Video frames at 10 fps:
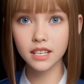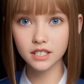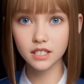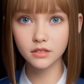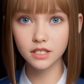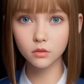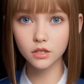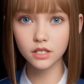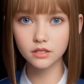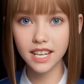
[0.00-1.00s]
and showed the
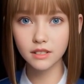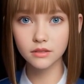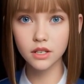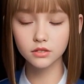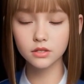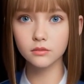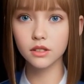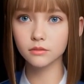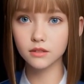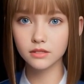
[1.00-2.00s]
world how
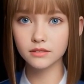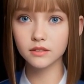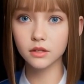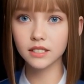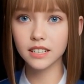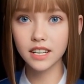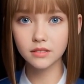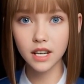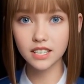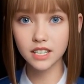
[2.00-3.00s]
vulnerable both Putin
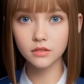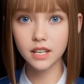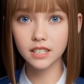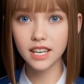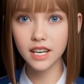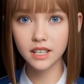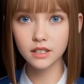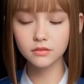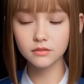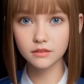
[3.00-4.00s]
and Russia really are.